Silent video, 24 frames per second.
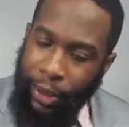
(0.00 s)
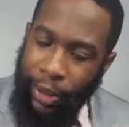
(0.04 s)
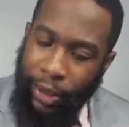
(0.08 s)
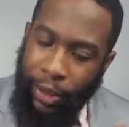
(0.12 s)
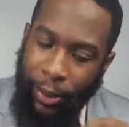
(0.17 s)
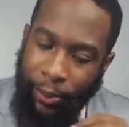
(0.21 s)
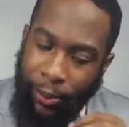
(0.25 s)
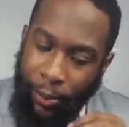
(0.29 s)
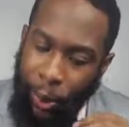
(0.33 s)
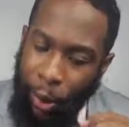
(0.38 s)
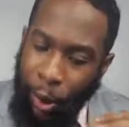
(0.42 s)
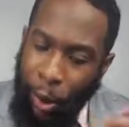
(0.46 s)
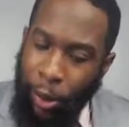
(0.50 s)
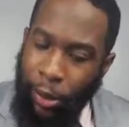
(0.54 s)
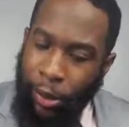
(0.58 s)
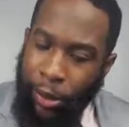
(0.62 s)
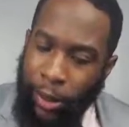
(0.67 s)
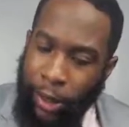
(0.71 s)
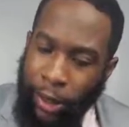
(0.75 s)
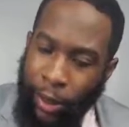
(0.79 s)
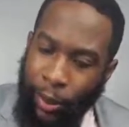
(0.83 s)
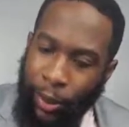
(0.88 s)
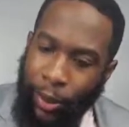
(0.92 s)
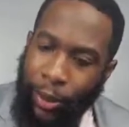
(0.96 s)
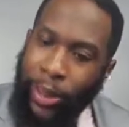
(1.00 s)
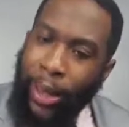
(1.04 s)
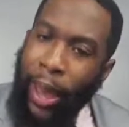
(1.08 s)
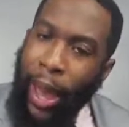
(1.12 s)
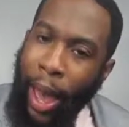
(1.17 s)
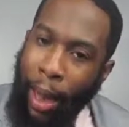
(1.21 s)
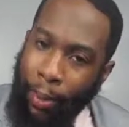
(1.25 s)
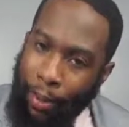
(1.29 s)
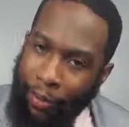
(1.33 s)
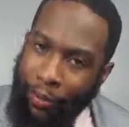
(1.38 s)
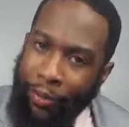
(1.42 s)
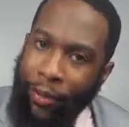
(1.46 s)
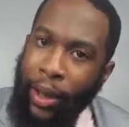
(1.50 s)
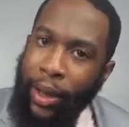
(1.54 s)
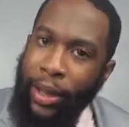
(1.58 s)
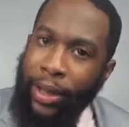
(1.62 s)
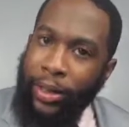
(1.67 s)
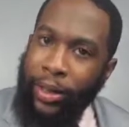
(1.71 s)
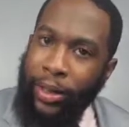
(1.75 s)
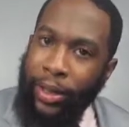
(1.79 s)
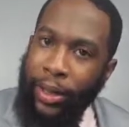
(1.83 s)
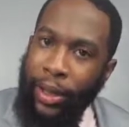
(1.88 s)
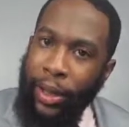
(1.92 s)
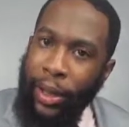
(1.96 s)
Stepping on lean with the happy
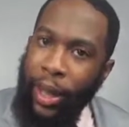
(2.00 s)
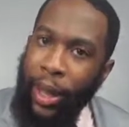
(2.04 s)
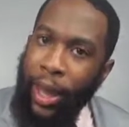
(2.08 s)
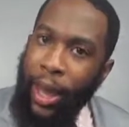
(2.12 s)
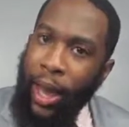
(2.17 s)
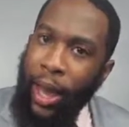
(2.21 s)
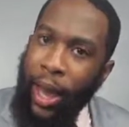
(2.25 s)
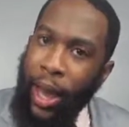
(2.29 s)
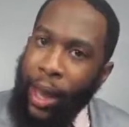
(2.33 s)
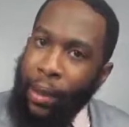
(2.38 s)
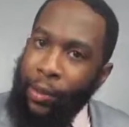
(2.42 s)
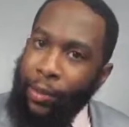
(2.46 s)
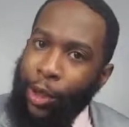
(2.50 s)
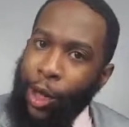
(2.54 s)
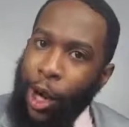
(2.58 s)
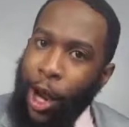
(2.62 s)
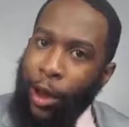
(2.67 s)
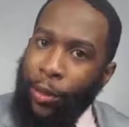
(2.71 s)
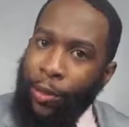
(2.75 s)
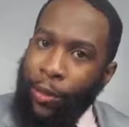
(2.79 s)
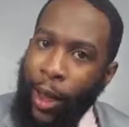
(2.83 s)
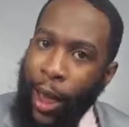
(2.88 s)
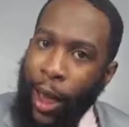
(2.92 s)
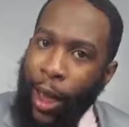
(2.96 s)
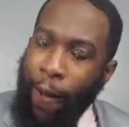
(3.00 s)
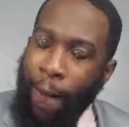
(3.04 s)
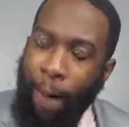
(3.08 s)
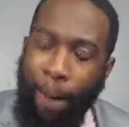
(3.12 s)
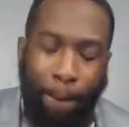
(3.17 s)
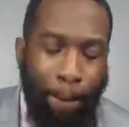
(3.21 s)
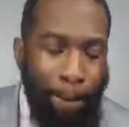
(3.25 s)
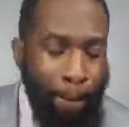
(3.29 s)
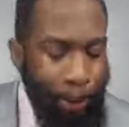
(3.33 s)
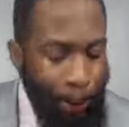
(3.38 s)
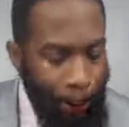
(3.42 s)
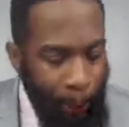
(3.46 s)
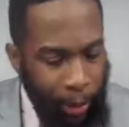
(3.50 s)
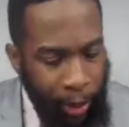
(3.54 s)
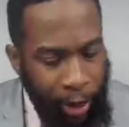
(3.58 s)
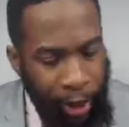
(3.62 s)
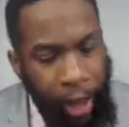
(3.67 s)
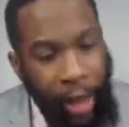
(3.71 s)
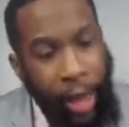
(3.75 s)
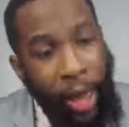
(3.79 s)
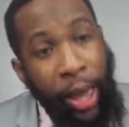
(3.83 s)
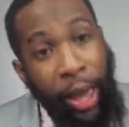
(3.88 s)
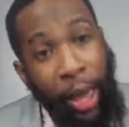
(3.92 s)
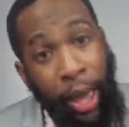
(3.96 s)
face. And trap cow.
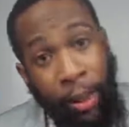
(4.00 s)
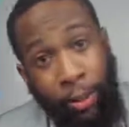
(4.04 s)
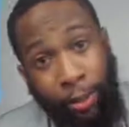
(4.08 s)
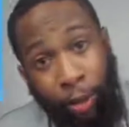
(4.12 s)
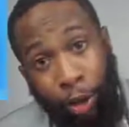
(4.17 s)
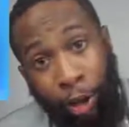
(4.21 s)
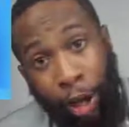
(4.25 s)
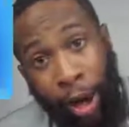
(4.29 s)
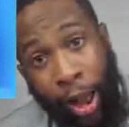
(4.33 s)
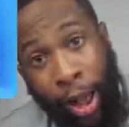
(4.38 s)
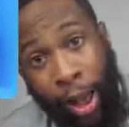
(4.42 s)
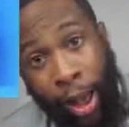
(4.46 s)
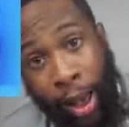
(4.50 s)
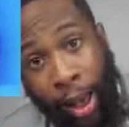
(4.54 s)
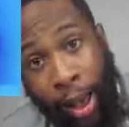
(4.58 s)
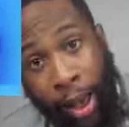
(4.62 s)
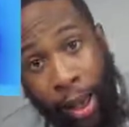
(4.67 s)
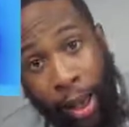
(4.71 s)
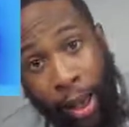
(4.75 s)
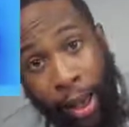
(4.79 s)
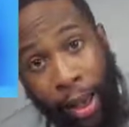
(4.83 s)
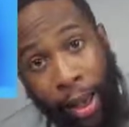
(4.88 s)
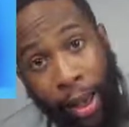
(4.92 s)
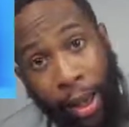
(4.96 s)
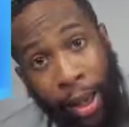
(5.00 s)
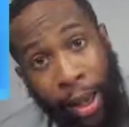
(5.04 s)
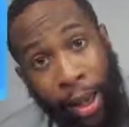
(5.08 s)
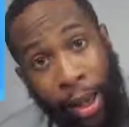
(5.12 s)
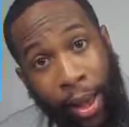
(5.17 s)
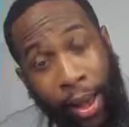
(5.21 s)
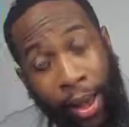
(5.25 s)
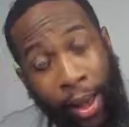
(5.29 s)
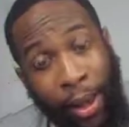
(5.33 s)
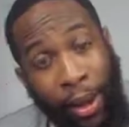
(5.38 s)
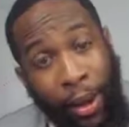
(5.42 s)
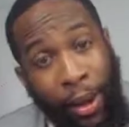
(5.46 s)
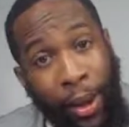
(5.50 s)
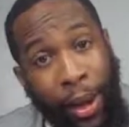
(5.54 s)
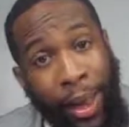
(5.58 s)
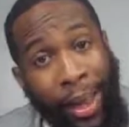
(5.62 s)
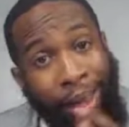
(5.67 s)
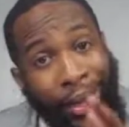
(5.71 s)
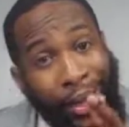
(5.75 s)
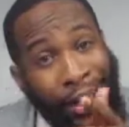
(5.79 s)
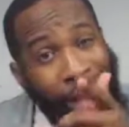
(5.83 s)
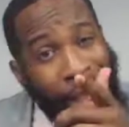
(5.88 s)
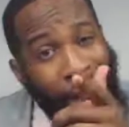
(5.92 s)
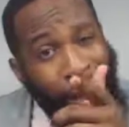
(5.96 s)
And try.
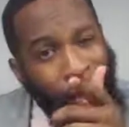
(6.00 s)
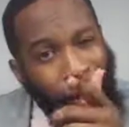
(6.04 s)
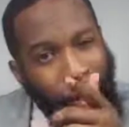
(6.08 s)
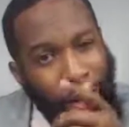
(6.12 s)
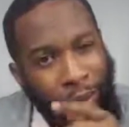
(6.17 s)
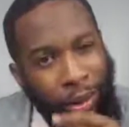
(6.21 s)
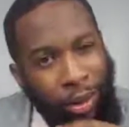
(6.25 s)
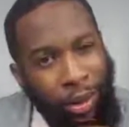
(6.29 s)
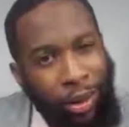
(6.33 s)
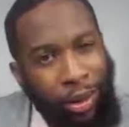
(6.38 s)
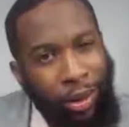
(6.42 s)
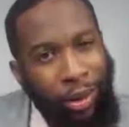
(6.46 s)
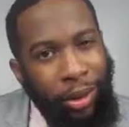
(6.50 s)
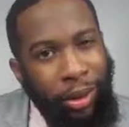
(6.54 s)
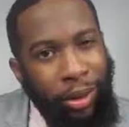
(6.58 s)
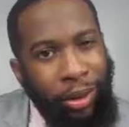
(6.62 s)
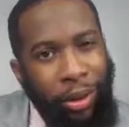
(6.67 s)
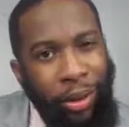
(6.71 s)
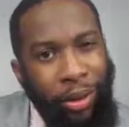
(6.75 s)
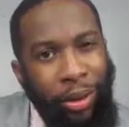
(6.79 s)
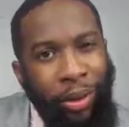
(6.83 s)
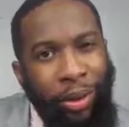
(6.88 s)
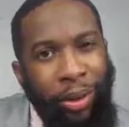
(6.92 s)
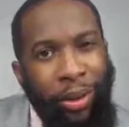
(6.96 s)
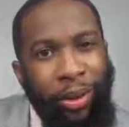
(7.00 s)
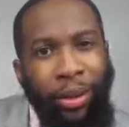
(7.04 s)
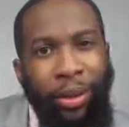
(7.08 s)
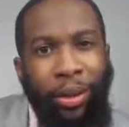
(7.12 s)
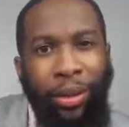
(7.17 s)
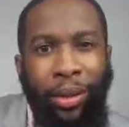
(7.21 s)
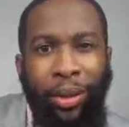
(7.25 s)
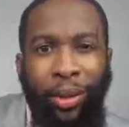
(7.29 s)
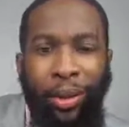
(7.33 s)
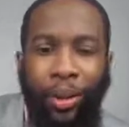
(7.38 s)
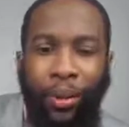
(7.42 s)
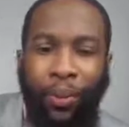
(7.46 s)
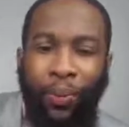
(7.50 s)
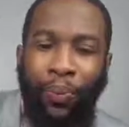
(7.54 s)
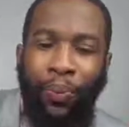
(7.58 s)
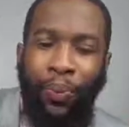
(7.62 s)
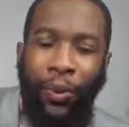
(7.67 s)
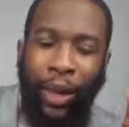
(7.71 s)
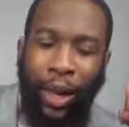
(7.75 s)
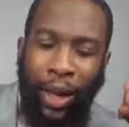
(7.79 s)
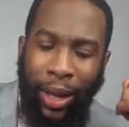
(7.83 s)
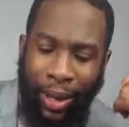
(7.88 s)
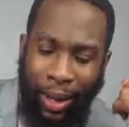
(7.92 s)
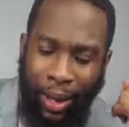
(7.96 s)
Gotta run it all.
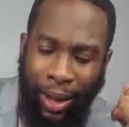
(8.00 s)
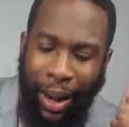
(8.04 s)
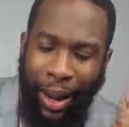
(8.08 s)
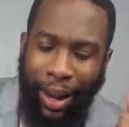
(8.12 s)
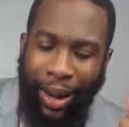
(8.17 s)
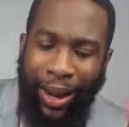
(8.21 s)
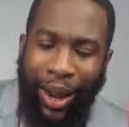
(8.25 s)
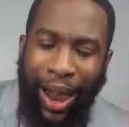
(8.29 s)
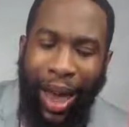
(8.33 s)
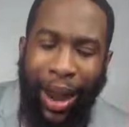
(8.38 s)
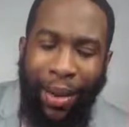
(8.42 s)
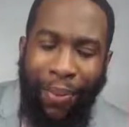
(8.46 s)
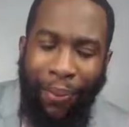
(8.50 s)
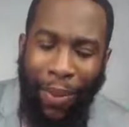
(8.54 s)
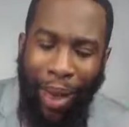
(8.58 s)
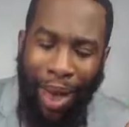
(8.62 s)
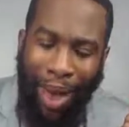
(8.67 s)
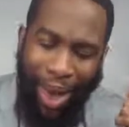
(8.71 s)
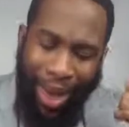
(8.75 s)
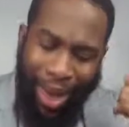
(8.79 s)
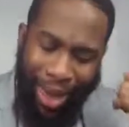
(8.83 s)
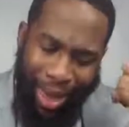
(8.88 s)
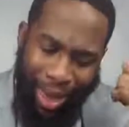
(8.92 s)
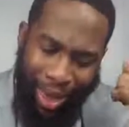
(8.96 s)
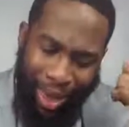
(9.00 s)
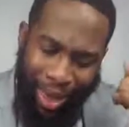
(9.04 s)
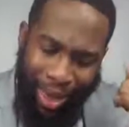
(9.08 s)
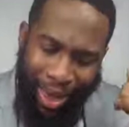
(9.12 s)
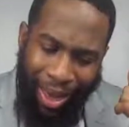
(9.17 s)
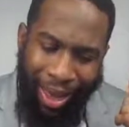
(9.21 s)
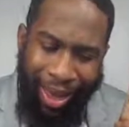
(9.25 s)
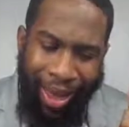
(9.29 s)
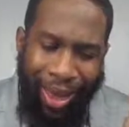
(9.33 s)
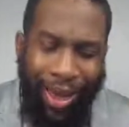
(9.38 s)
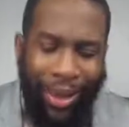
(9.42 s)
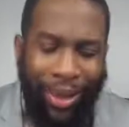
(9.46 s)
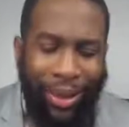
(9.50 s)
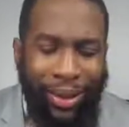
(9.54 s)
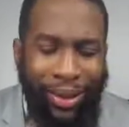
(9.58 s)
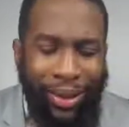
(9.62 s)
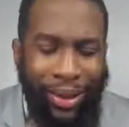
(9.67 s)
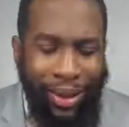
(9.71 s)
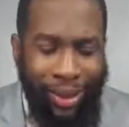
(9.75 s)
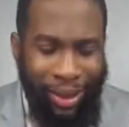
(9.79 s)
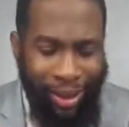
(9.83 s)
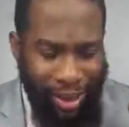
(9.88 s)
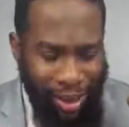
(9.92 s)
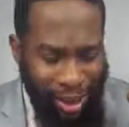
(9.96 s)
Got a lot of bands.
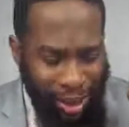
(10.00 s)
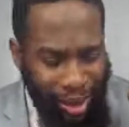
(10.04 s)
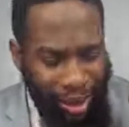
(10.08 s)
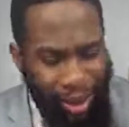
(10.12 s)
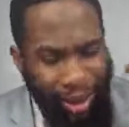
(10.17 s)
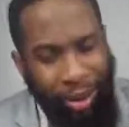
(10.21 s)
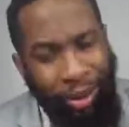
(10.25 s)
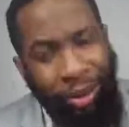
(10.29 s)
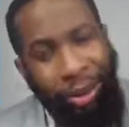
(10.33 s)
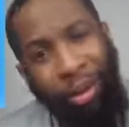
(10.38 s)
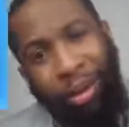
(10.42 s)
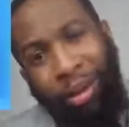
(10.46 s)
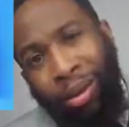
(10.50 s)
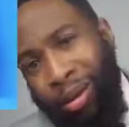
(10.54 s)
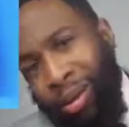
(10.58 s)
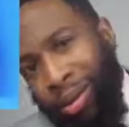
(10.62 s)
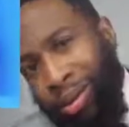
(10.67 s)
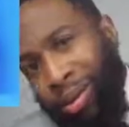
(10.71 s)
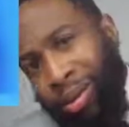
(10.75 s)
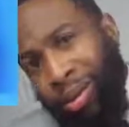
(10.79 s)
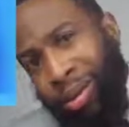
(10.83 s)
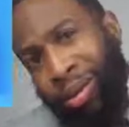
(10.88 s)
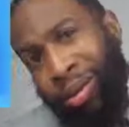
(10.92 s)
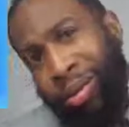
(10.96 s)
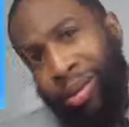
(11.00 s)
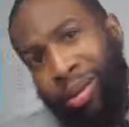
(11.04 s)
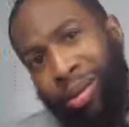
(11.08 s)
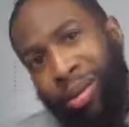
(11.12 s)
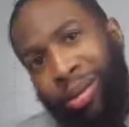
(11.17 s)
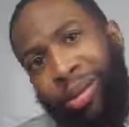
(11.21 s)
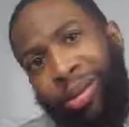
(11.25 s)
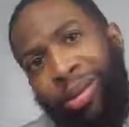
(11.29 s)
Don't wanna draw.